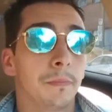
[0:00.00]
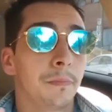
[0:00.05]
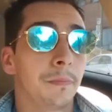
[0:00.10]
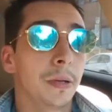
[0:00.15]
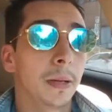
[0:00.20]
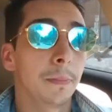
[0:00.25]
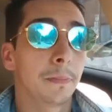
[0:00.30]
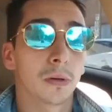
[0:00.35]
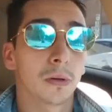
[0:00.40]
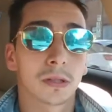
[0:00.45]

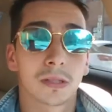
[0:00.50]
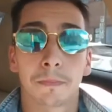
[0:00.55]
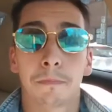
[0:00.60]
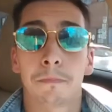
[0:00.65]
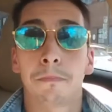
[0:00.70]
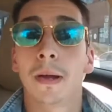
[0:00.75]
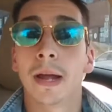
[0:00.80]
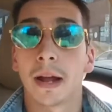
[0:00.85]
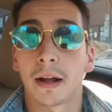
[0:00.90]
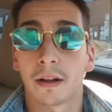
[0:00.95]
people to
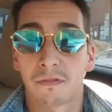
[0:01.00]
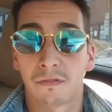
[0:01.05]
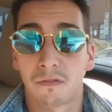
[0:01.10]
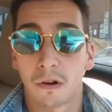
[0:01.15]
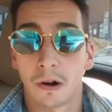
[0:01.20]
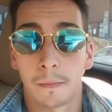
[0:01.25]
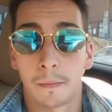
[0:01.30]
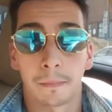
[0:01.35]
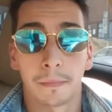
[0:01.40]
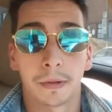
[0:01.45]
pick
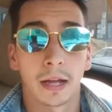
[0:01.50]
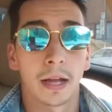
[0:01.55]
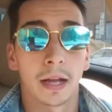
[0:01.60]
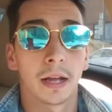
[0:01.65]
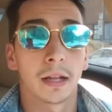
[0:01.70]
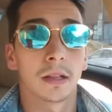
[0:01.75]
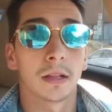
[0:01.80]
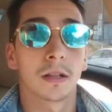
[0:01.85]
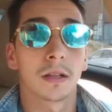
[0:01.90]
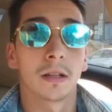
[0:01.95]
from,
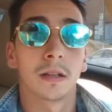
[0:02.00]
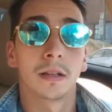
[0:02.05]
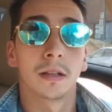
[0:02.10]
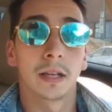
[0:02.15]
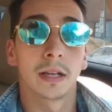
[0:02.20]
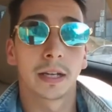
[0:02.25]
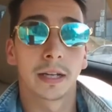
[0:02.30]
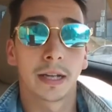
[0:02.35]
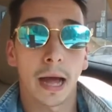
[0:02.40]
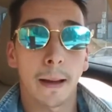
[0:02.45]
and
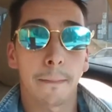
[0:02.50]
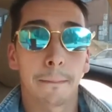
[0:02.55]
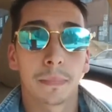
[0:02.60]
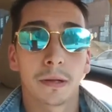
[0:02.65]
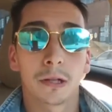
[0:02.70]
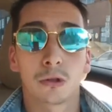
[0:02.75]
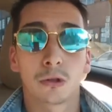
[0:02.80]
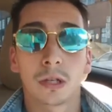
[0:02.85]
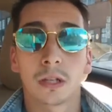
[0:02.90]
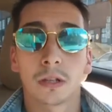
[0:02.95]
the gap
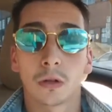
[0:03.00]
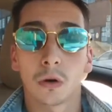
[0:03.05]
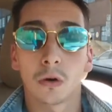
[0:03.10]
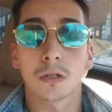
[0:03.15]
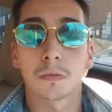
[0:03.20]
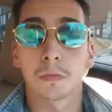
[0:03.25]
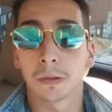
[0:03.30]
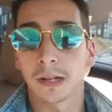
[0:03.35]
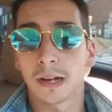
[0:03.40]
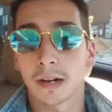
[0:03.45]
between
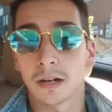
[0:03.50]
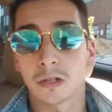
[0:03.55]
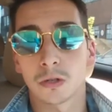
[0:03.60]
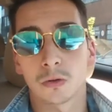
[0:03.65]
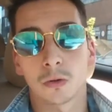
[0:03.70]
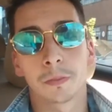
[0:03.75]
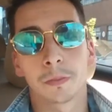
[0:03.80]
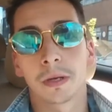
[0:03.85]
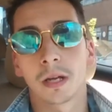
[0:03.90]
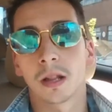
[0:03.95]
those players
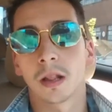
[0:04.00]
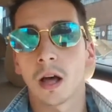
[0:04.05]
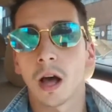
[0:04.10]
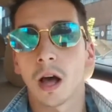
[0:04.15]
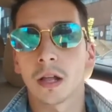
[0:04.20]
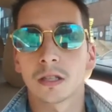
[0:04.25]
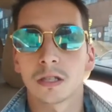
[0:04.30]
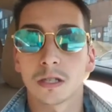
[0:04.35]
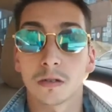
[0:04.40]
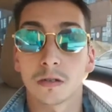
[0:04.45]
will be a
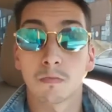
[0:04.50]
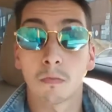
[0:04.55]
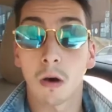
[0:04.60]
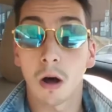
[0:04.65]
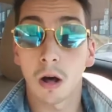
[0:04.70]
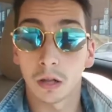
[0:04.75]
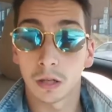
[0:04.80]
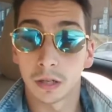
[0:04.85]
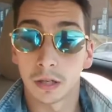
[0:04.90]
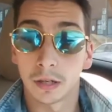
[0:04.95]
lot
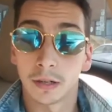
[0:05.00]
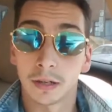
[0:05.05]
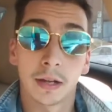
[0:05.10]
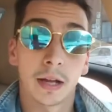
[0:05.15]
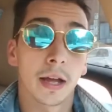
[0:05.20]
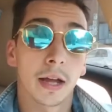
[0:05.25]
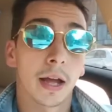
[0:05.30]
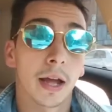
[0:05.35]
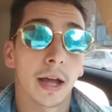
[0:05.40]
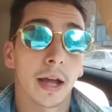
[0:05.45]
smaller,
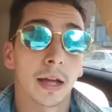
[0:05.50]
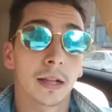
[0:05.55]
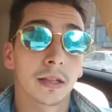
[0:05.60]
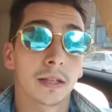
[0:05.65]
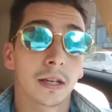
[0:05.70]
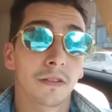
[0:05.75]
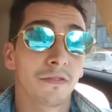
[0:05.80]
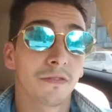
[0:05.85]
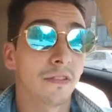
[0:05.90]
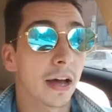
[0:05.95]
and
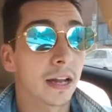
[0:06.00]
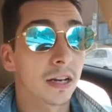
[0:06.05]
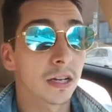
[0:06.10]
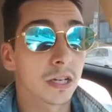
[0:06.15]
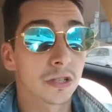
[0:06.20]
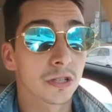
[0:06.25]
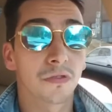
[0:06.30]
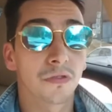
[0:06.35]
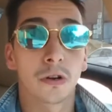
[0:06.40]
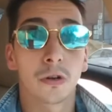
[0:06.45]
the
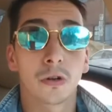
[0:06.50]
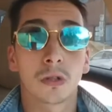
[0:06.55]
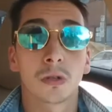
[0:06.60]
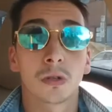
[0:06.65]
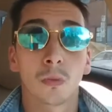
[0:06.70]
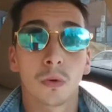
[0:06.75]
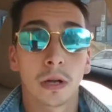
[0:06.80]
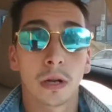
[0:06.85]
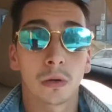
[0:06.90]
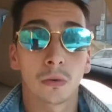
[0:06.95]
advantage for you to
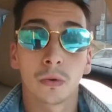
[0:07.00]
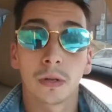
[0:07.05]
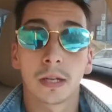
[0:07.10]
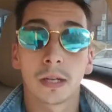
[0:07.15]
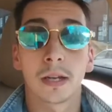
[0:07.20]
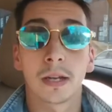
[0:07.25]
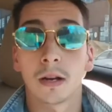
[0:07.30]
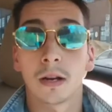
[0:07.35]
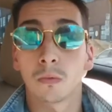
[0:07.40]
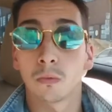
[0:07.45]
win
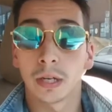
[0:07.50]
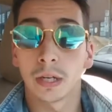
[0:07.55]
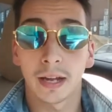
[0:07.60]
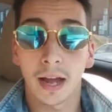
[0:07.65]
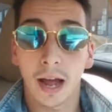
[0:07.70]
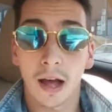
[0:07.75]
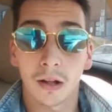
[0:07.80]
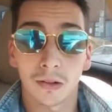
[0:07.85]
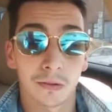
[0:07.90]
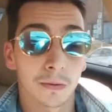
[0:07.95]
week in, week
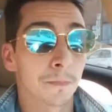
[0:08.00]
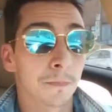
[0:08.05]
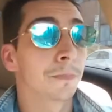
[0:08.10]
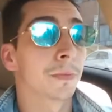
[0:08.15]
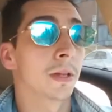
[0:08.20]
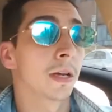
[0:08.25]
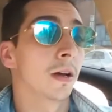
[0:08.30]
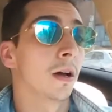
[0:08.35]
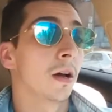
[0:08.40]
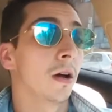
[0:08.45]
out
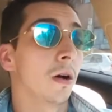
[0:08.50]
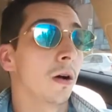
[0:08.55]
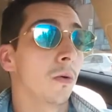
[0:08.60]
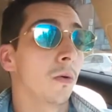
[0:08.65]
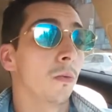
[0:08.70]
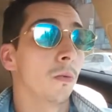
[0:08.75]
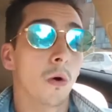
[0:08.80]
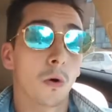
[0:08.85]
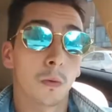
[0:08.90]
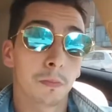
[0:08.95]

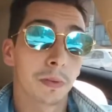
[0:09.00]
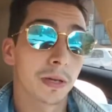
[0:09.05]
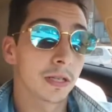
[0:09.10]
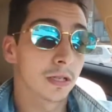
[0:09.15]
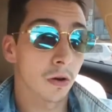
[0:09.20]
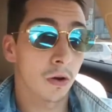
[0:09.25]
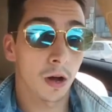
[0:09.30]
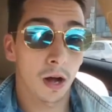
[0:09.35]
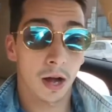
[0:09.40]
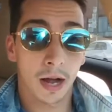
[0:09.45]
won't be
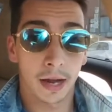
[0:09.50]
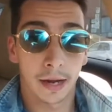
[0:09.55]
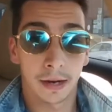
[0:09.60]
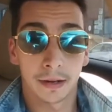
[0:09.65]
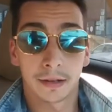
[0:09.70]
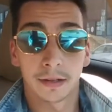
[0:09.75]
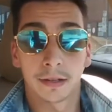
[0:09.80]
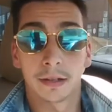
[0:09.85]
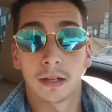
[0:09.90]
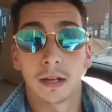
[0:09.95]
so high.
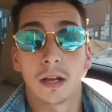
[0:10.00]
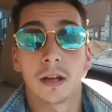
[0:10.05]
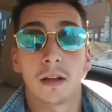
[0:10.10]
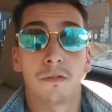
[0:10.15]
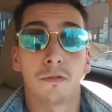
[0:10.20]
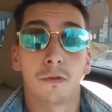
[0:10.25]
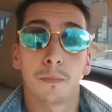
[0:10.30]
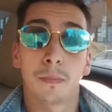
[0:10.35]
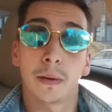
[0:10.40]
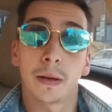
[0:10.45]

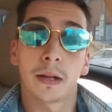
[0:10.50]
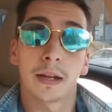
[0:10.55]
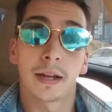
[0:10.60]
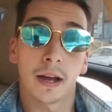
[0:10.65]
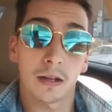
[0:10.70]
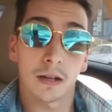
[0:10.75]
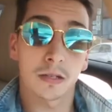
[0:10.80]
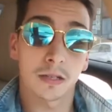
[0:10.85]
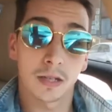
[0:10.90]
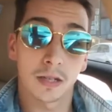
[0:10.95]
If you pick
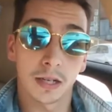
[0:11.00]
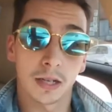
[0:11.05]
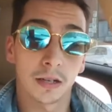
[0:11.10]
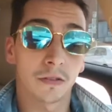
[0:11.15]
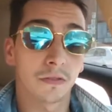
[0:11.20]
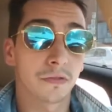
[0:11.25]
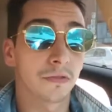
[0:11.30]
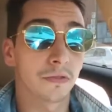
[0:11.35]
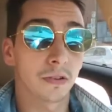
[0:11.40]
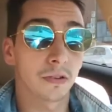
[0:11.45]
Kelce in
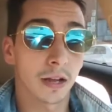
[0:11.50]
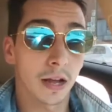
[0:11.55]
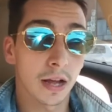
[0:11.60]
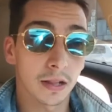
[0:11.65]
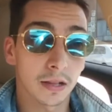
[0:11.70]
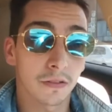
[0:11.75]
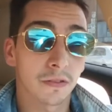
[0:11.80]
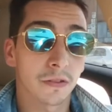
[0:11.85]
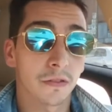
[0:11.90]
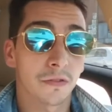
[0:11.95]
the
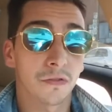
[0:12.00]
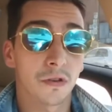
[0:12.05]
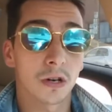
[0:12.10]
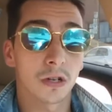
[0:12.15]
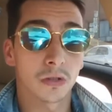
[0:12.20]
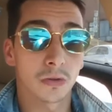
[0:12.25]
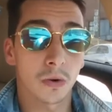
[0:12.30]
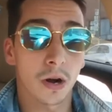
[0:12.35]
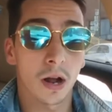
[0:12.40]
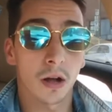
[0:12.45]
end of the
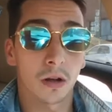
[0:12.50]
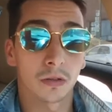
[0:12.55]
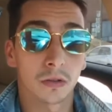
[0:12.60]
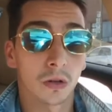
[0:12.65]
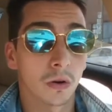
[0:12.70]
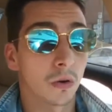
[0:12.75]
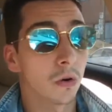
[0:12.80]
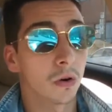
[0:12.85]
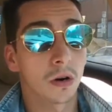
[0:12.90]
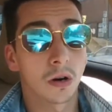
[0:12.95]
first round
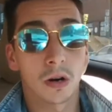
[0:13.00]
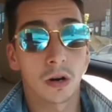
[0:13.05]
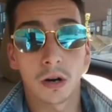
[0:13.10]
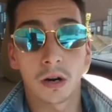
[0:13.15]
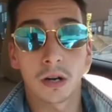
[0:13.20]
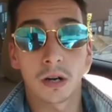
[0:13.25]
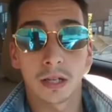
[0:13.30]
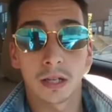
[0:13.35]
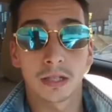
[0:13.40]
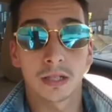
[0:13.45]
or
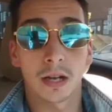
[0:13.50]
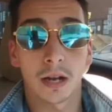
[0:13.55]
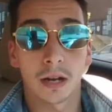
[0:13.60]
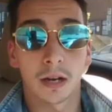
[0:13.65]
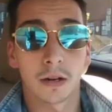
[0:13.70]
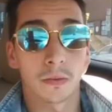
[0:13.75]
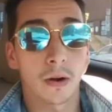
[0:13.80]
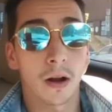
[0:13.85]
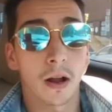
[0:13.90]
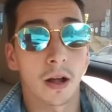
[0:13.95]
early
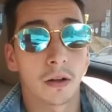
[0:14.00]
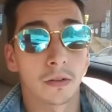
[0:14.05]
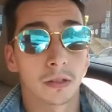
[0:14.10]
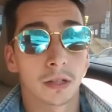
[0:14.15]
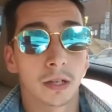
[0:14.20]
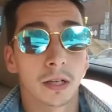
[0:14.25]
second round,